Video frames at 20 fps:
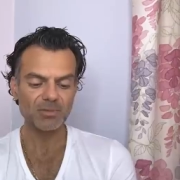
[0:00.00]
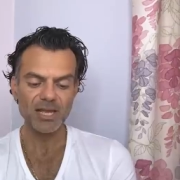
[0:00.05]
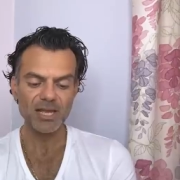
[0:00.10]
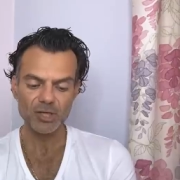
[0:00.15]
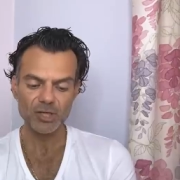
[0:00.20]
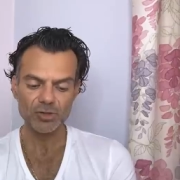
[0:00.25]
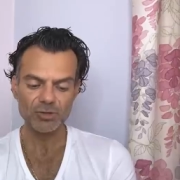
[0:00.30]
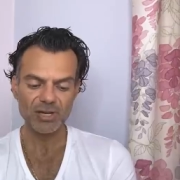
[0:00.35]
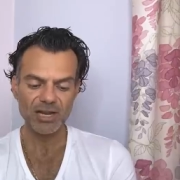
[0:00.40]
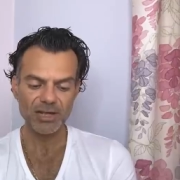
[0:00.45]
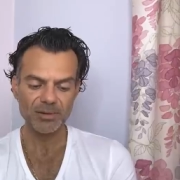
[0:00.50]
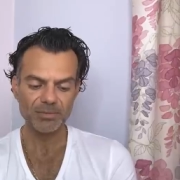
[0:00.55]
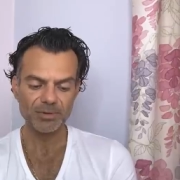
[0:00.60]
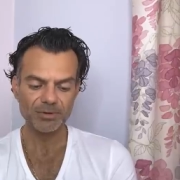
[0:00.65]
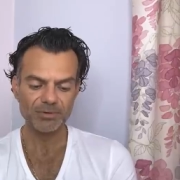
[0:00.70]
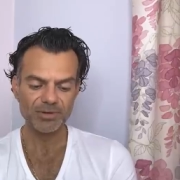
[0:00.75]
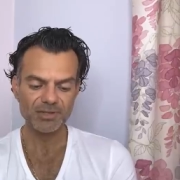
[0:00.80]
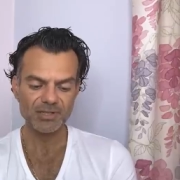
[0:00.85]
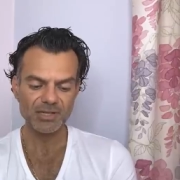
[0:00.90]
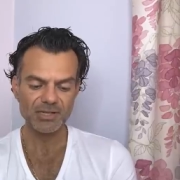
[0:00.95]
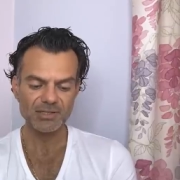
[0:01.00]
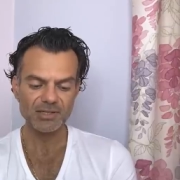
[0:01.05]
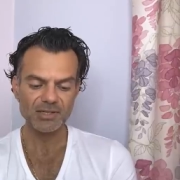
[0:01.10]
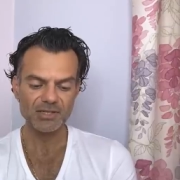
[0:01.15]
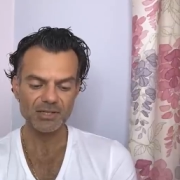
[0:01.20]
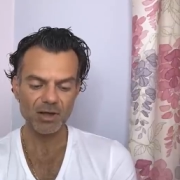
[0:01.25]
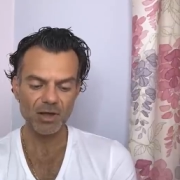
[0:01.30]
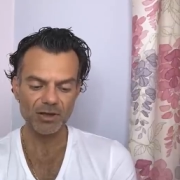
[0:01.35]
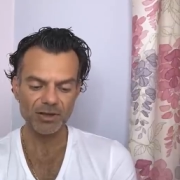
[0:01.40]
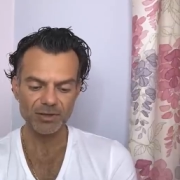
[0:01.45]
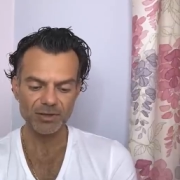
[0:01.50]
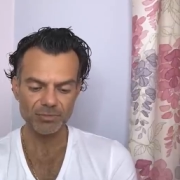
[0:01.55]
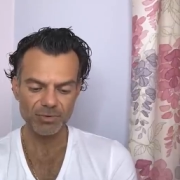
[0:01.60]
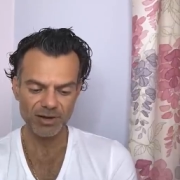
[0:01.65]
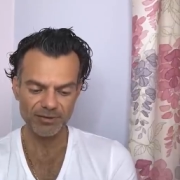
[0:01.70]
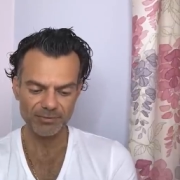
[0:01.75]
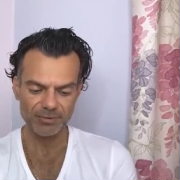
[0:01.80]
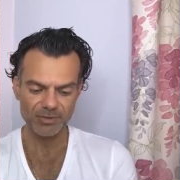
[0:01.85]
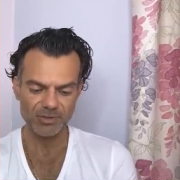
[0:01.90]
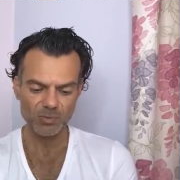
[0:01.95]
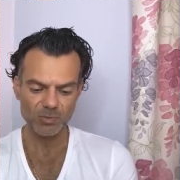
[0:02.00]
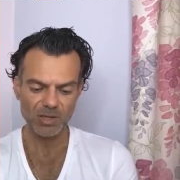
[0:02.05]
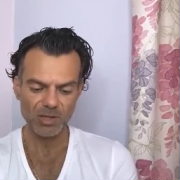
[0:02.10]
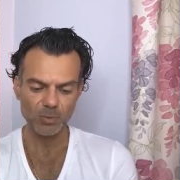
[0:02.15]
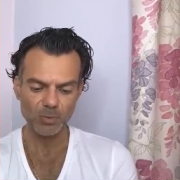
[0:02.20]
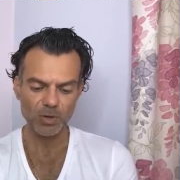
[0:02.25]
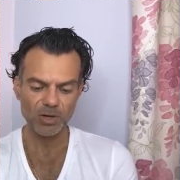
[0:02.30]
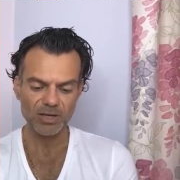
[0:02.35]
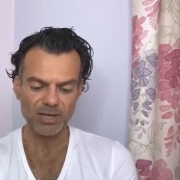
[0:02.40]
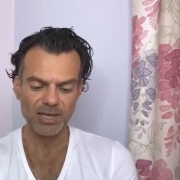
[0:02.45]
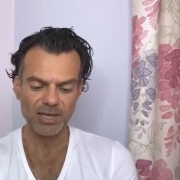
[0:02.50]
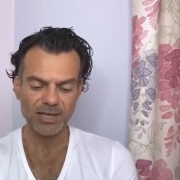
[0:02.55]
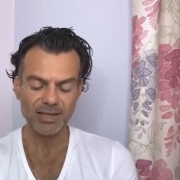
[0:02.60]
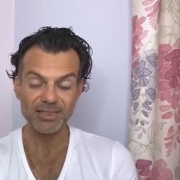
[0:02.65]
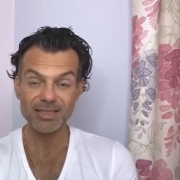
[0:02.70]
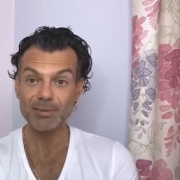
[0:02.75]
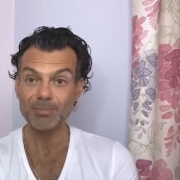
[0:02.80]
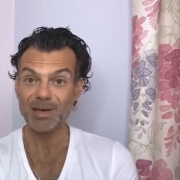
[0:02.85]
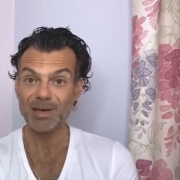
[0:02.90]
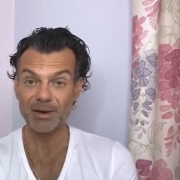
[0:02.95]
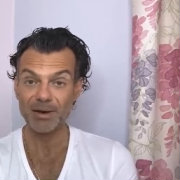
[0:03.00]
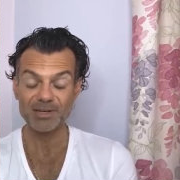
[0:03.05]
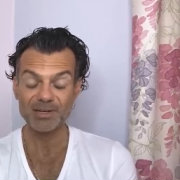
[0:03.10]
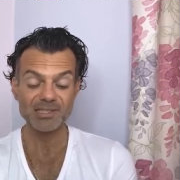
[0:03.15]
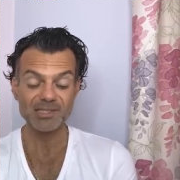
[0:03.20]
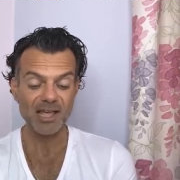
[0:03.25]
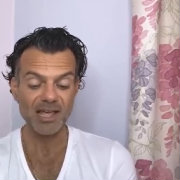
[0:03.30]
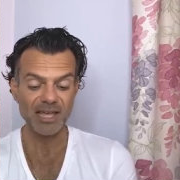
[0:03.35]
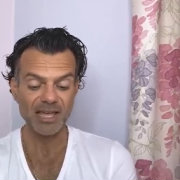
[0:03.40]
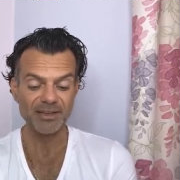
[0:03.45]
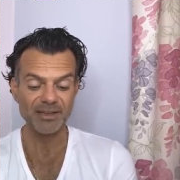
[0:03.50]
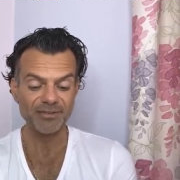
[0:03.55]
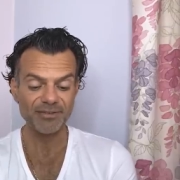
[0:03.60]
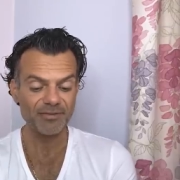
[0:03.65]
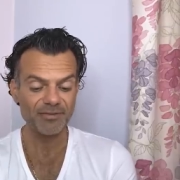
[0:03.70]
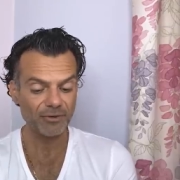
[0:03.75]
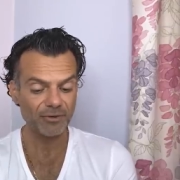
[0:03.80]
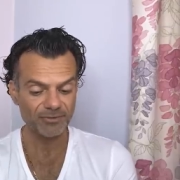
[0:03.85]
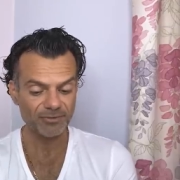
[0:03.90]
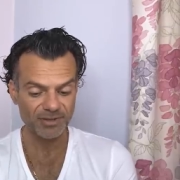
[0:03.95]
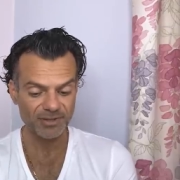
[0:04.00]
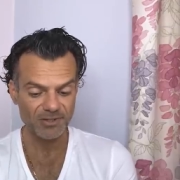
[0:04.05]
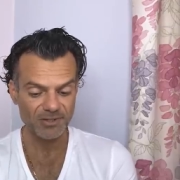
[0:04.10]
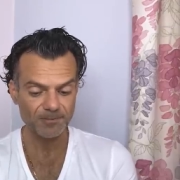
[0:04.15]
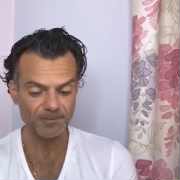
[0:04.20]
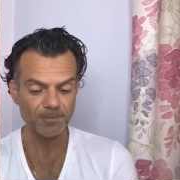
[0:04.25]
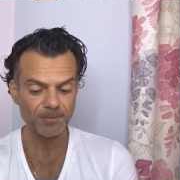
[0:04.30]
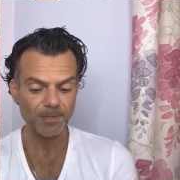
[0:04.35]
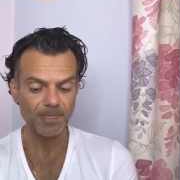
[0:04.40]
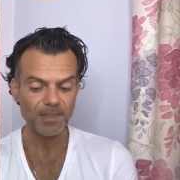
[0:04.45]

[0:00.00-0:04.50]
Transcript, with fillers: natural ambergris as a target reference while working in the Paris IFF office.